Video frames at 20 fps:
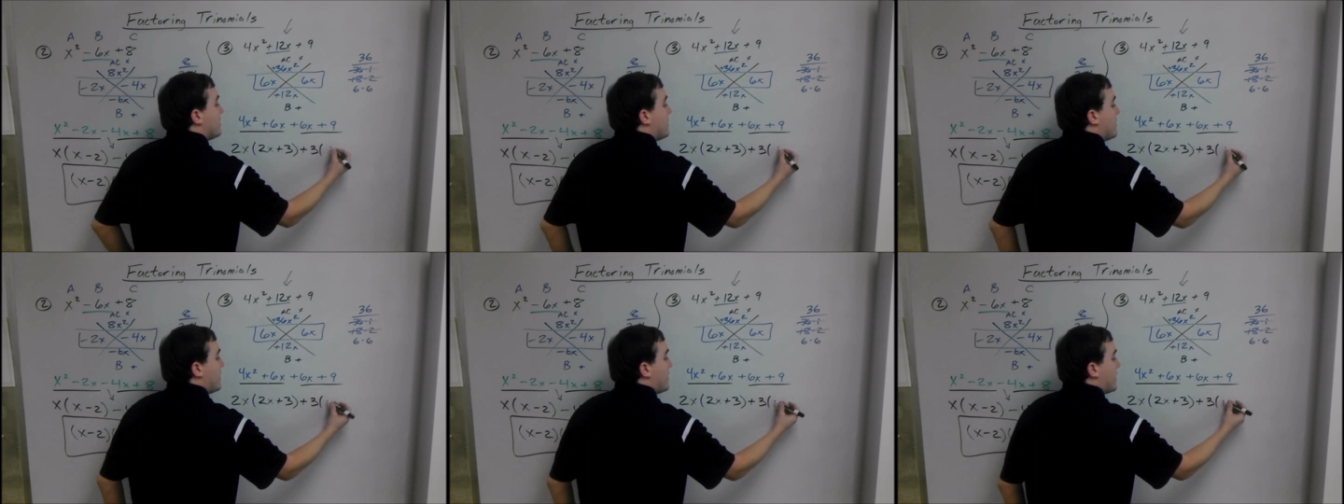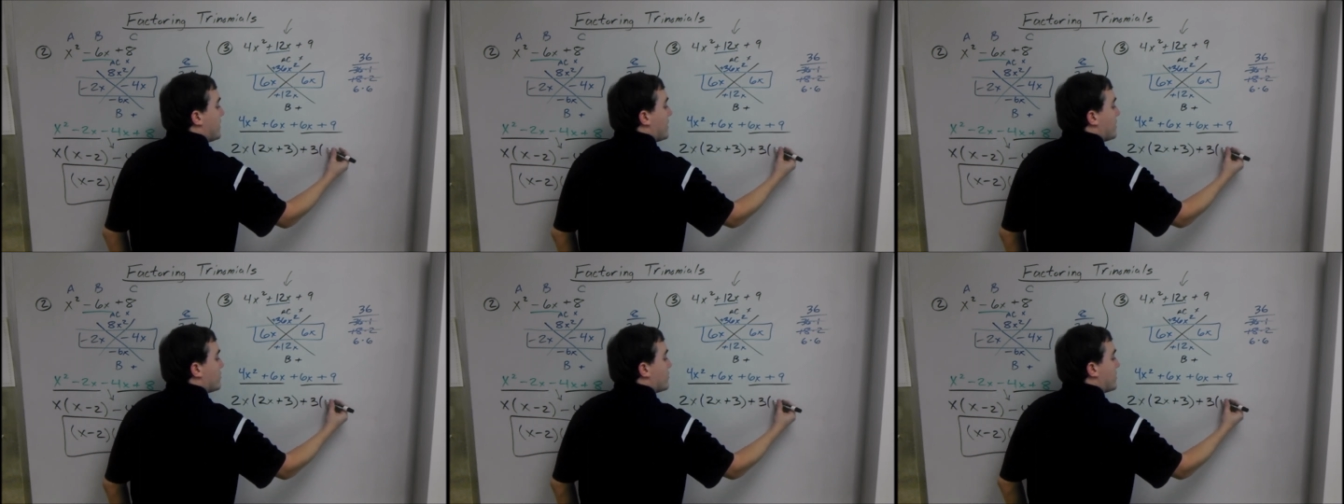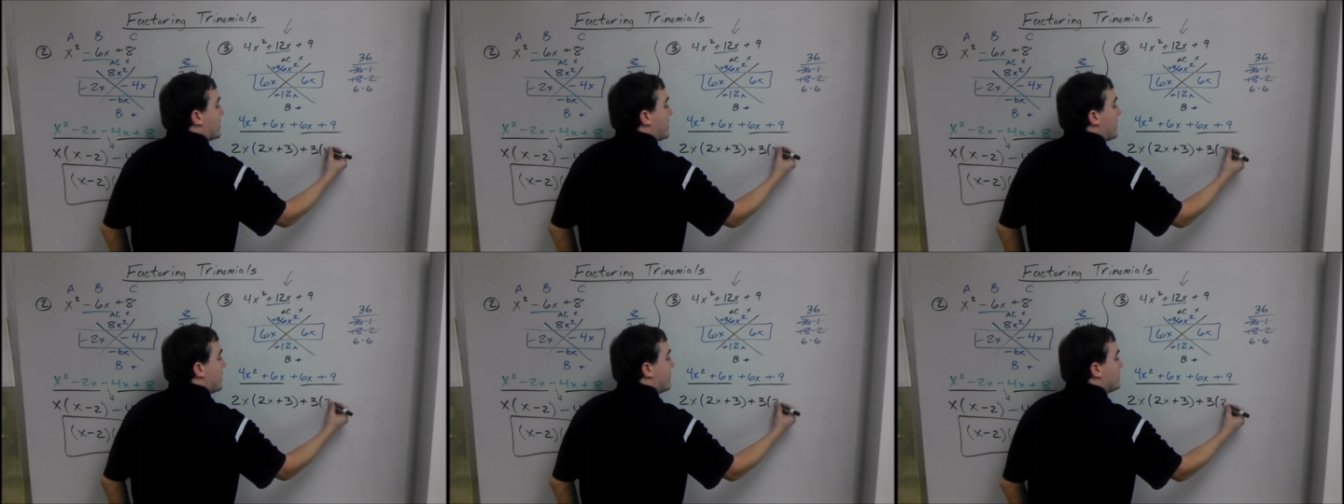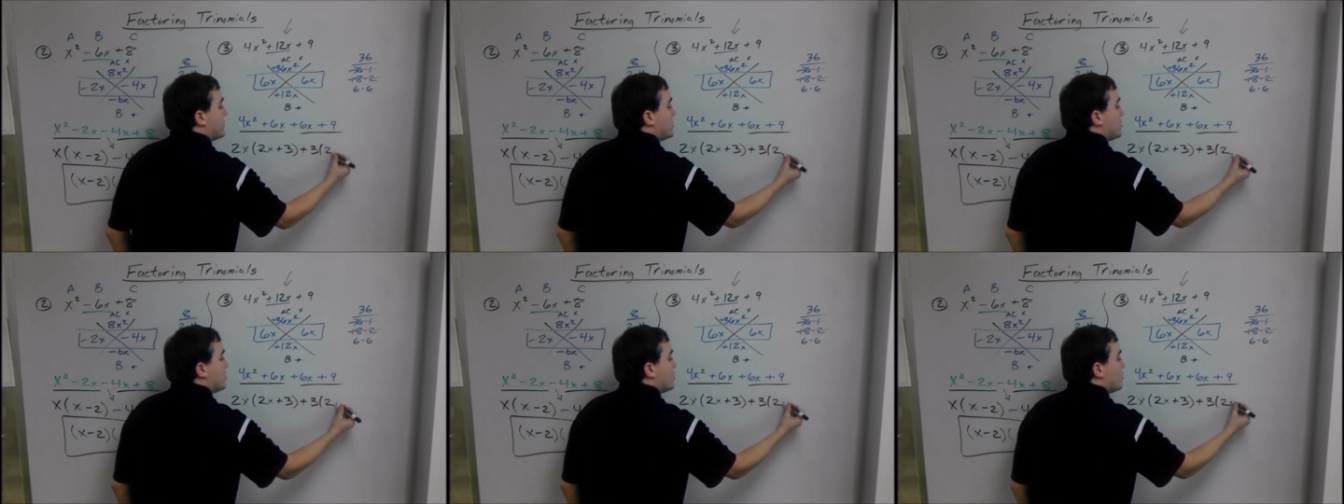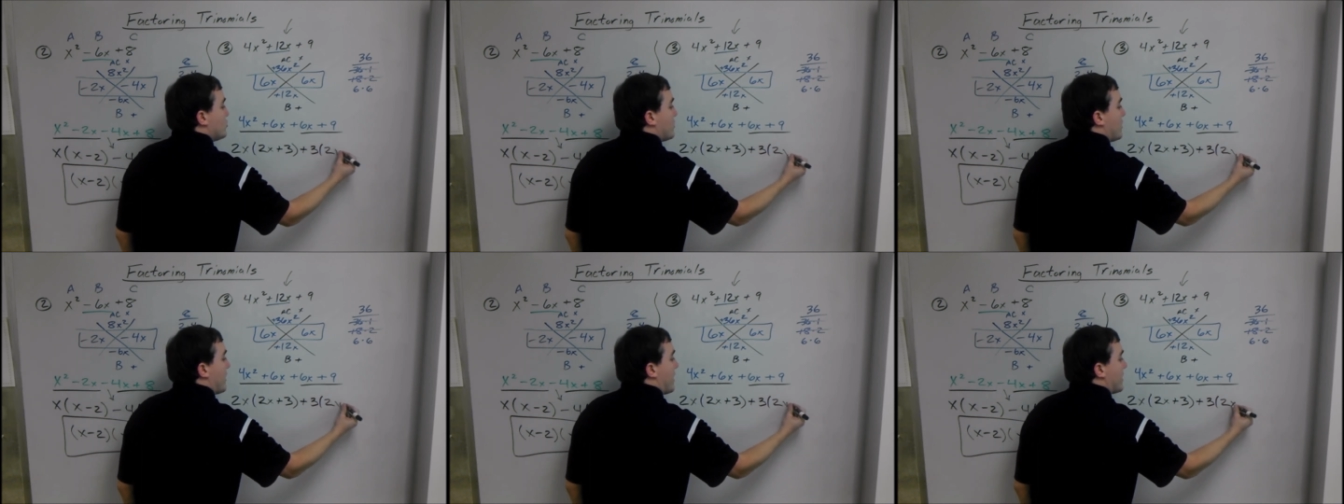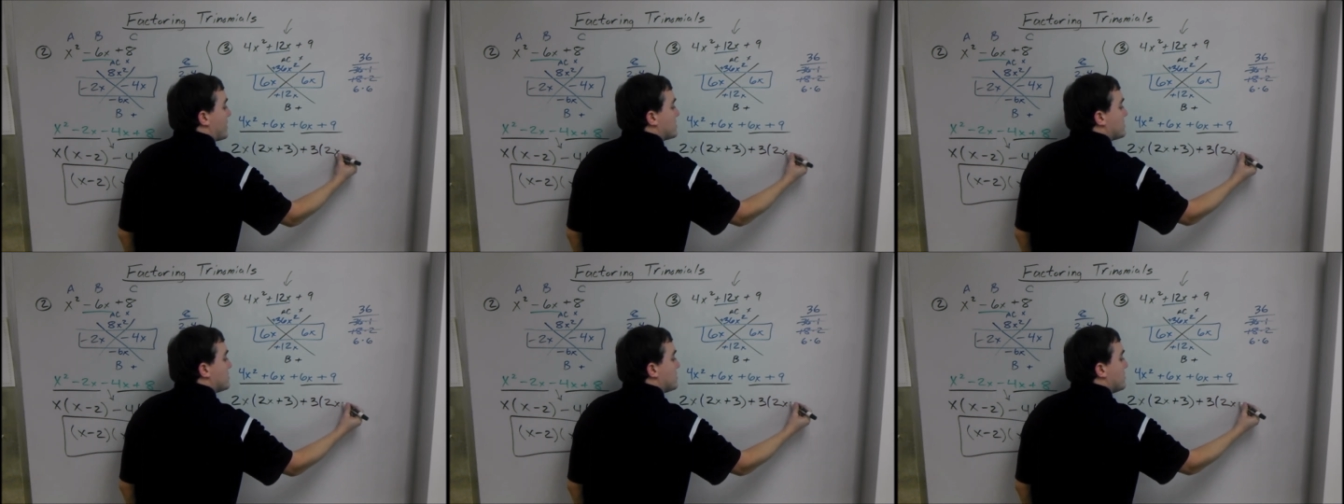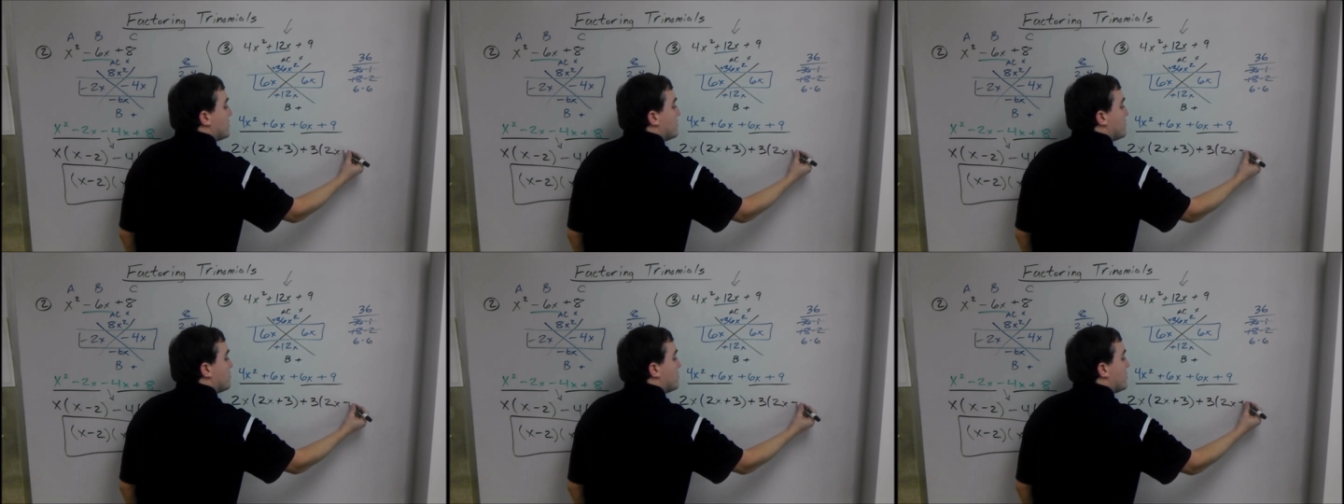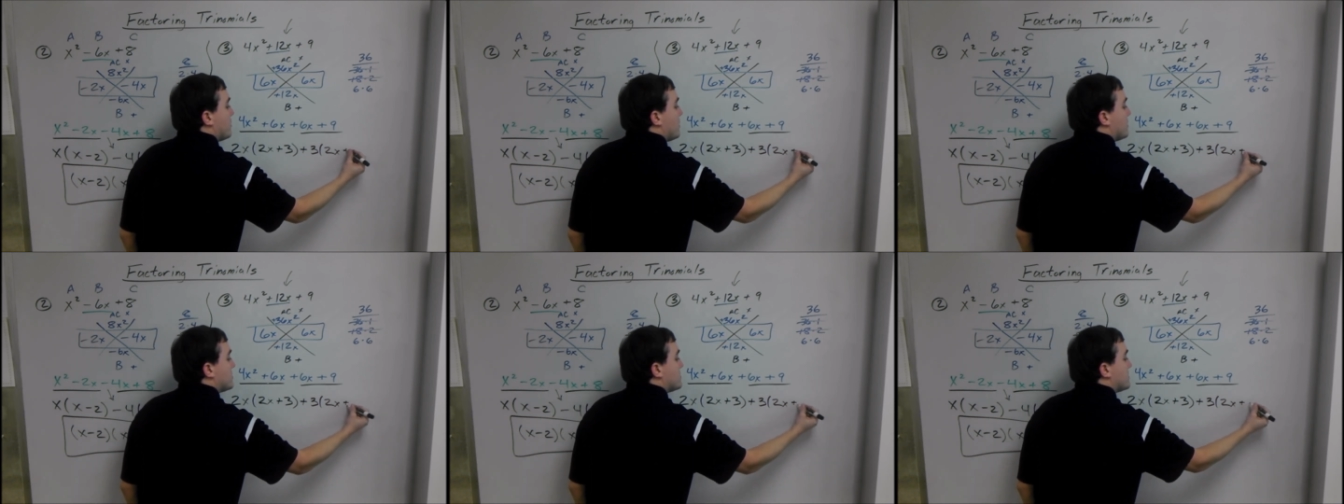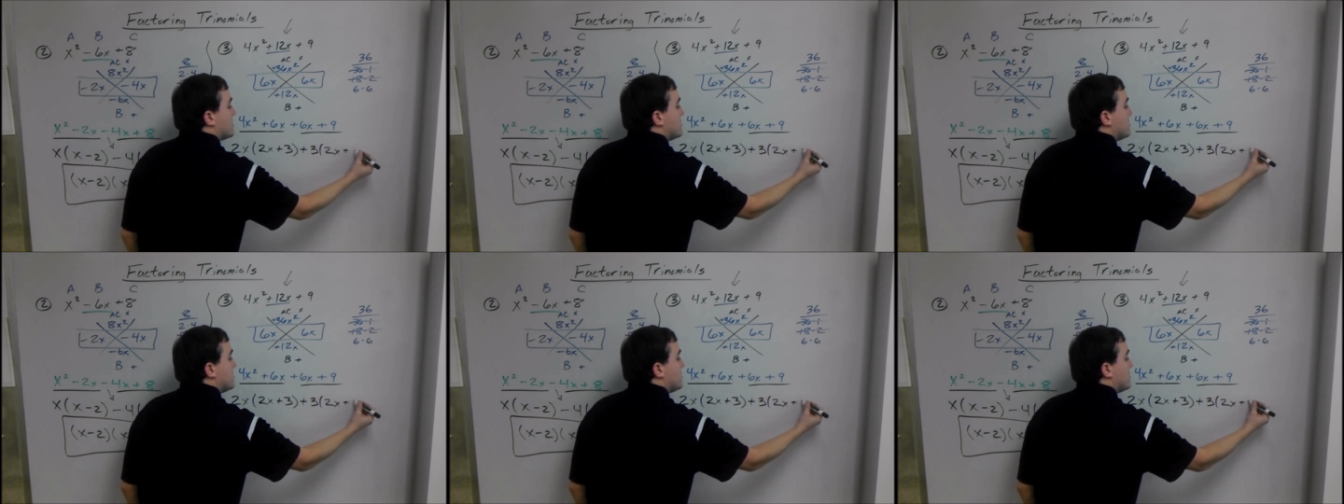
And we have 2x plus